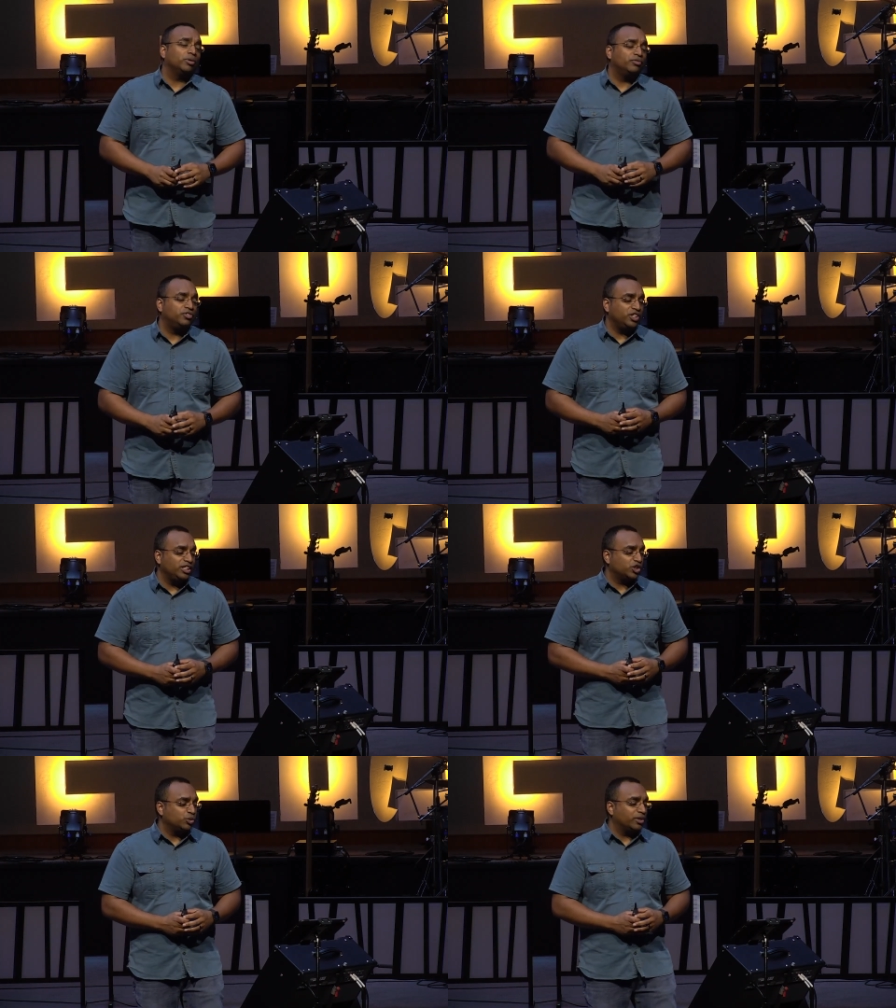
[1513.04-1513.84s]
of
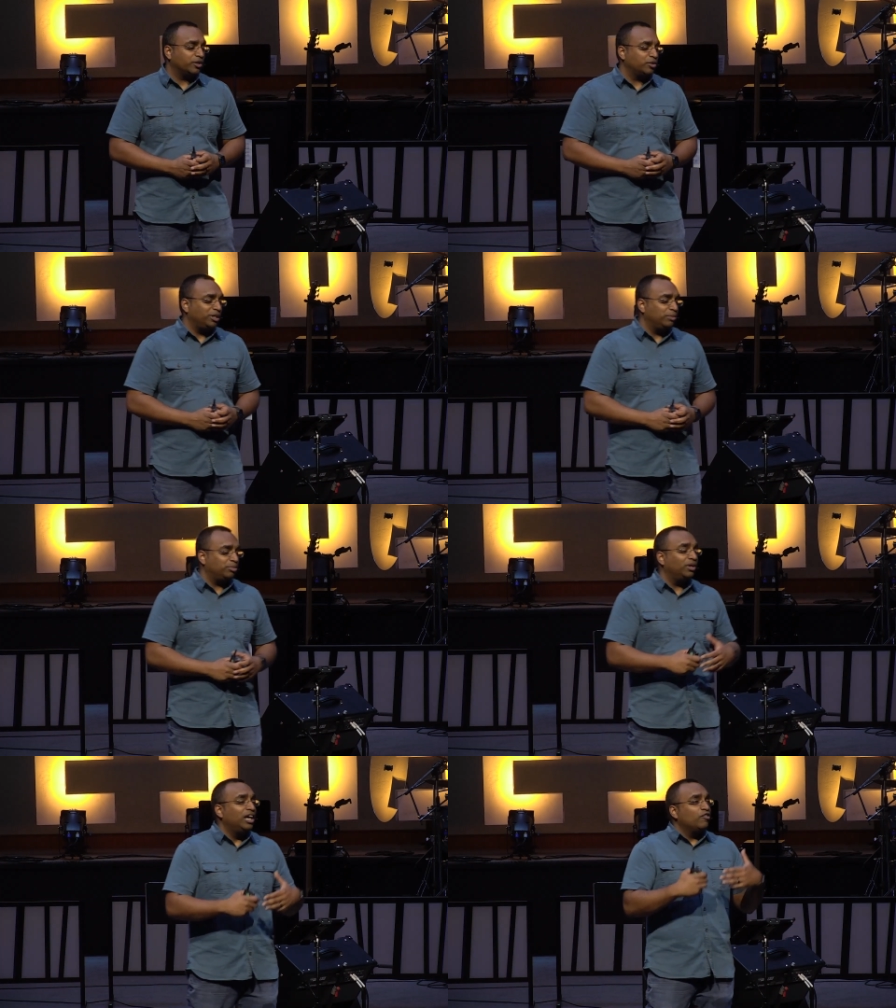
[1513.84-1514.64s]
Jesus with other
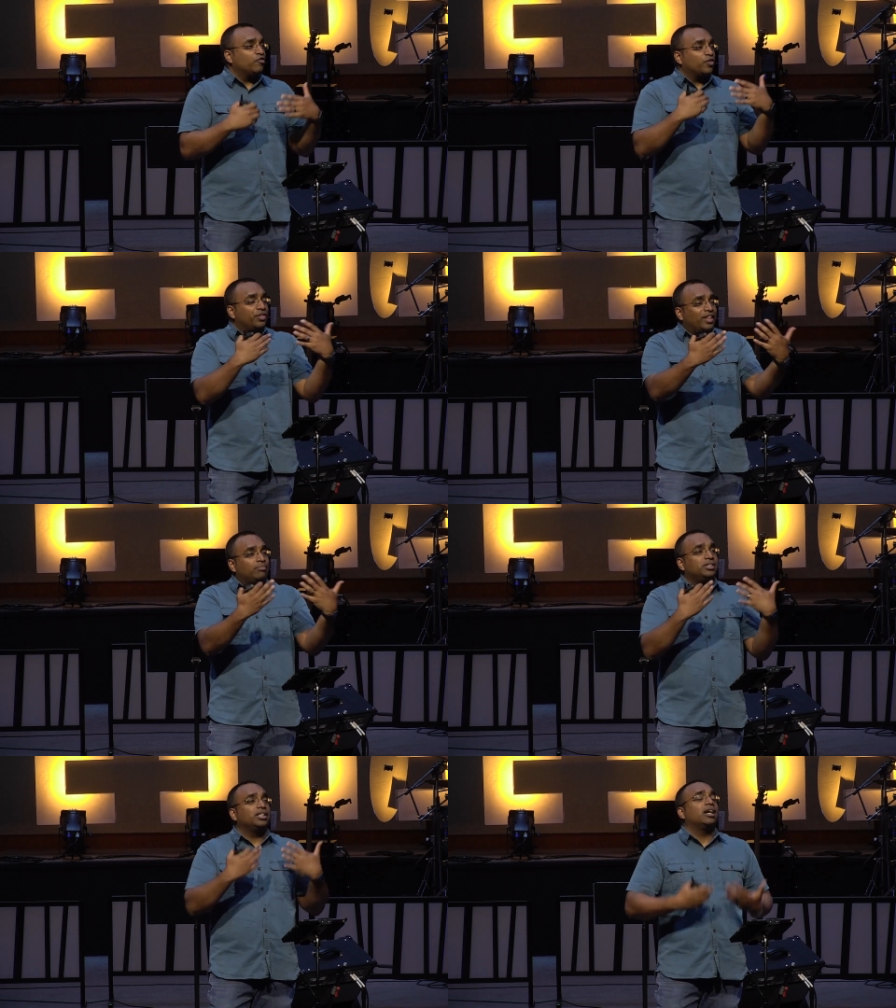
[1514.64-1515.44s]
people, for
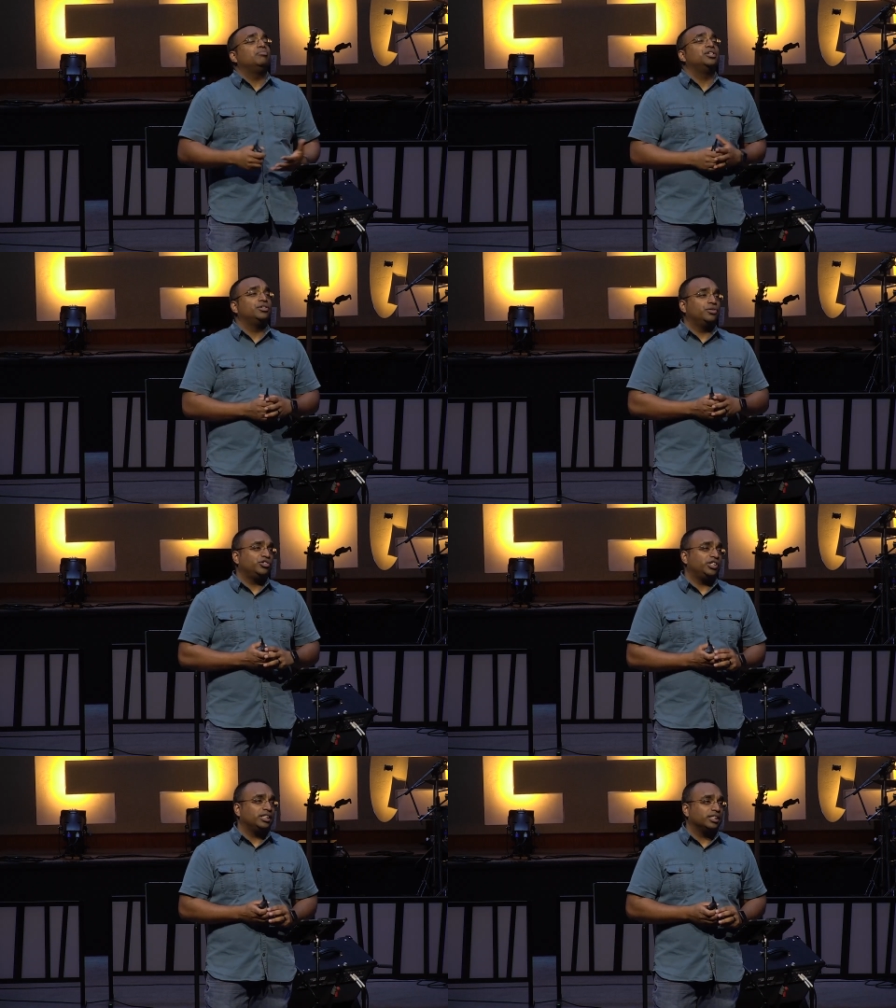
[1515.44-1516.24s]
them to come to know
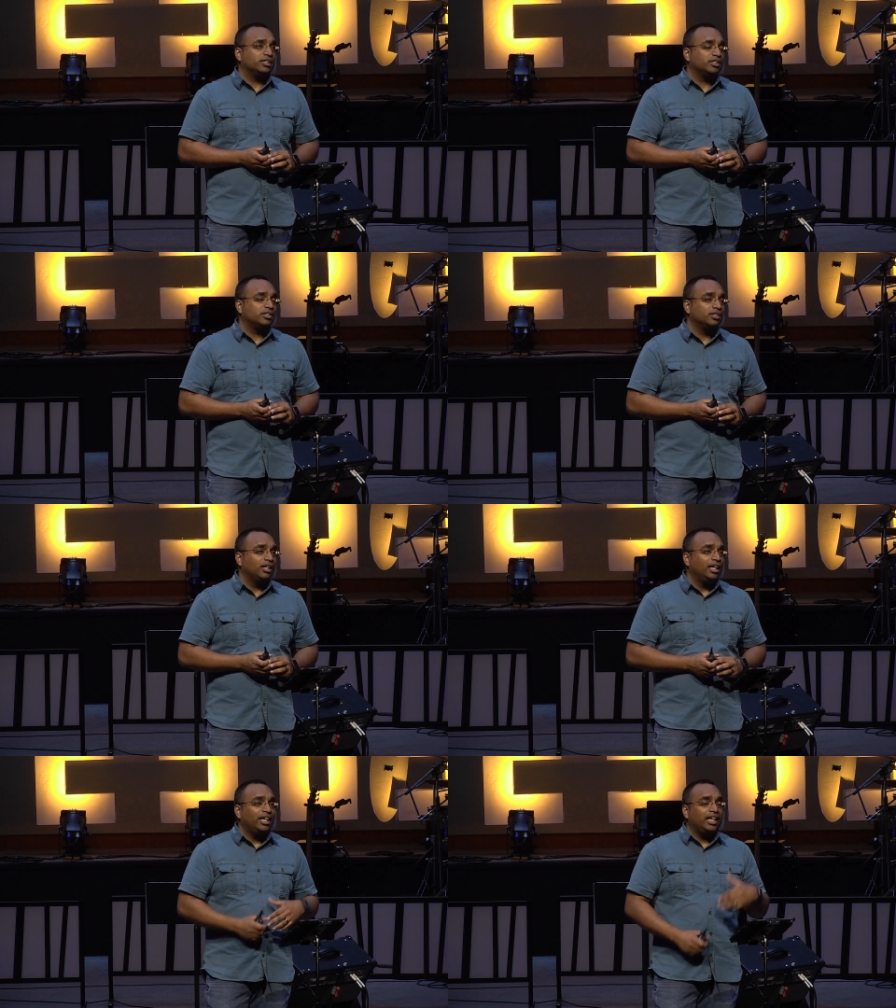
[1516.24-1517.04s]
Jesus,
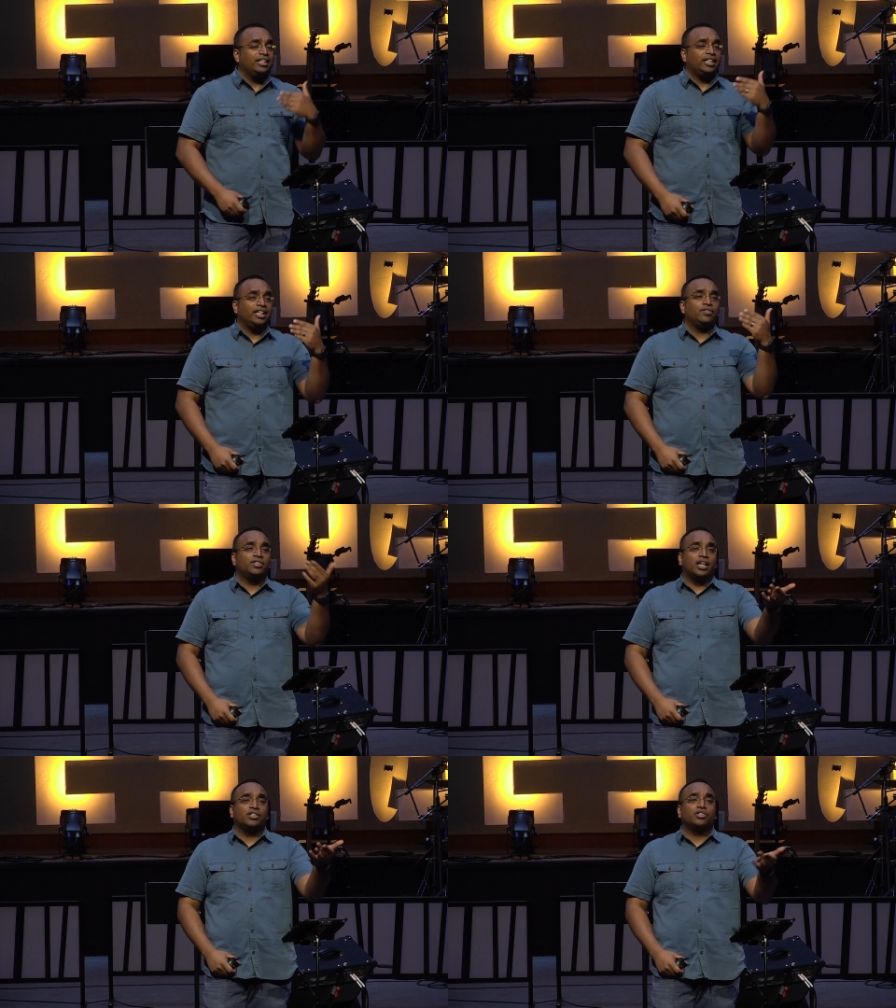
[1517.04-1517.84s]
it
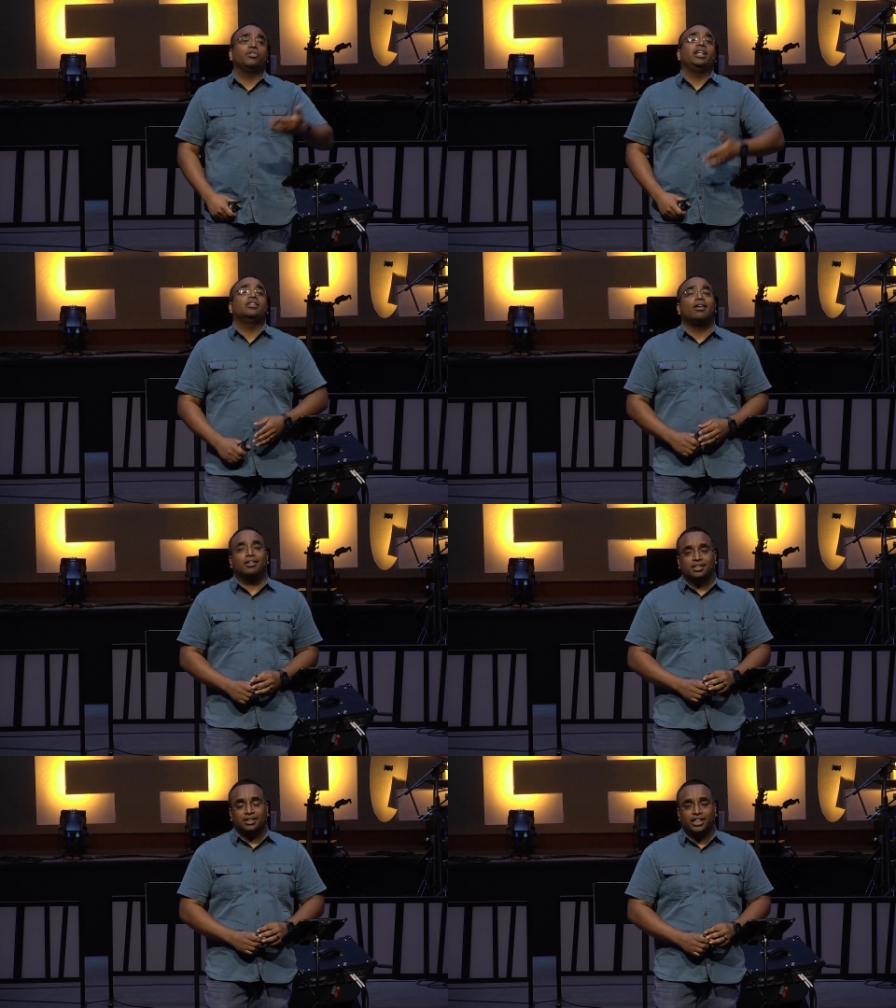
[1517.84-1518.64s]
gives us great
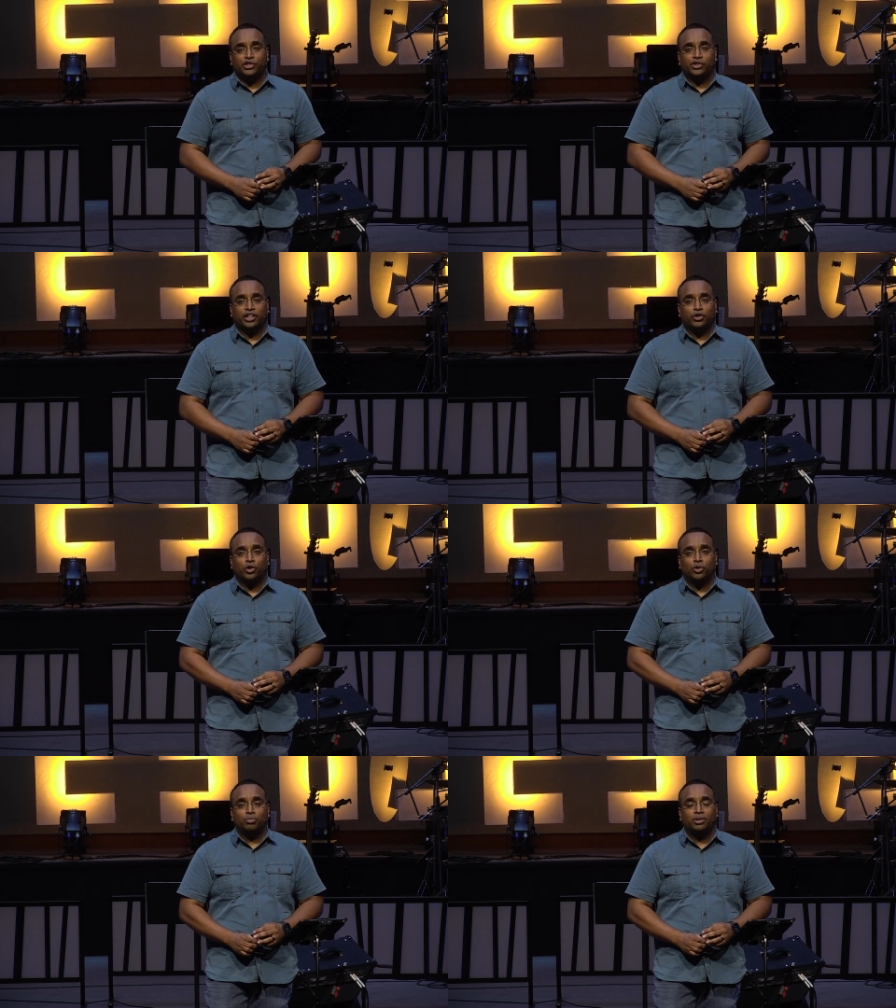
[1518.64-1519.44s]
consolation and
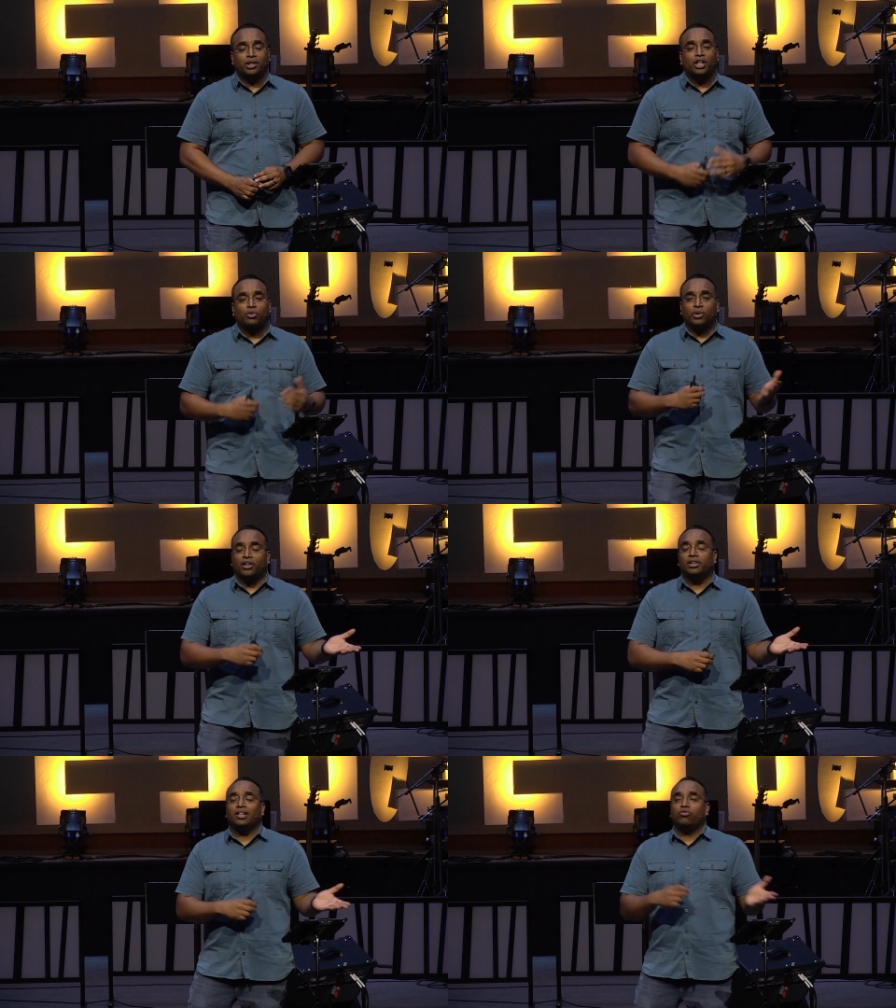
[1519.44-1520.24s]
hope when
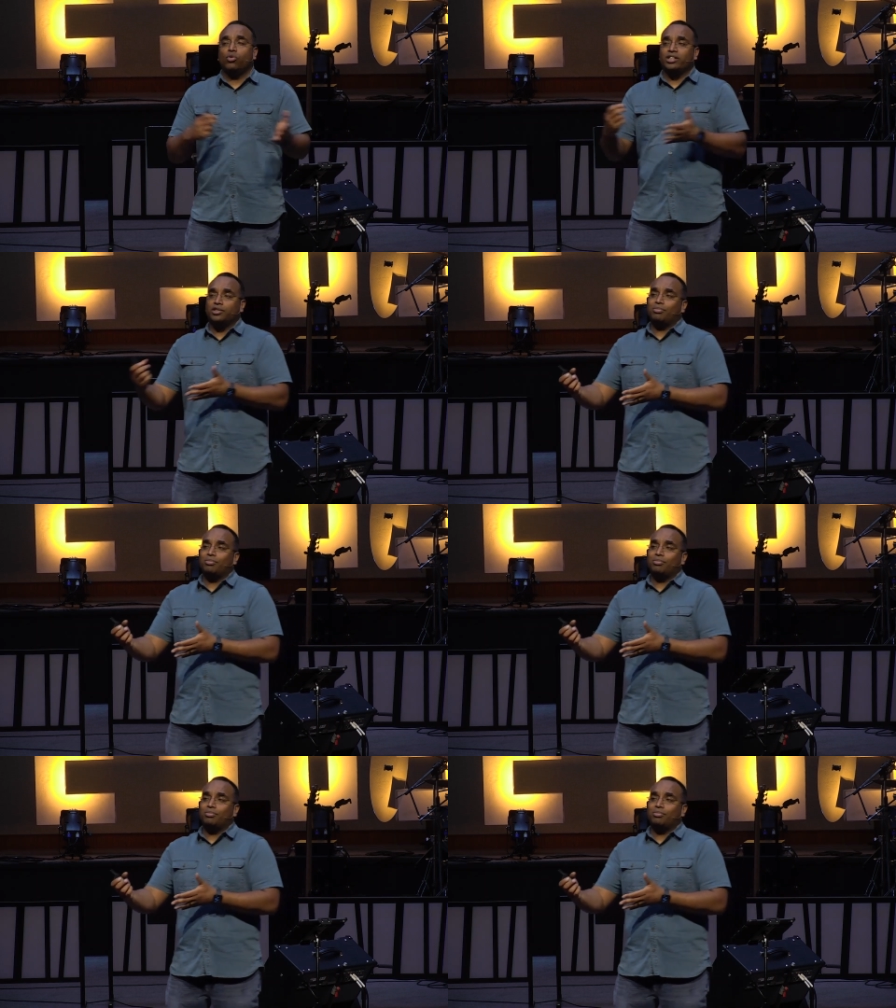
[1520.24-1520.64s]
our loved ones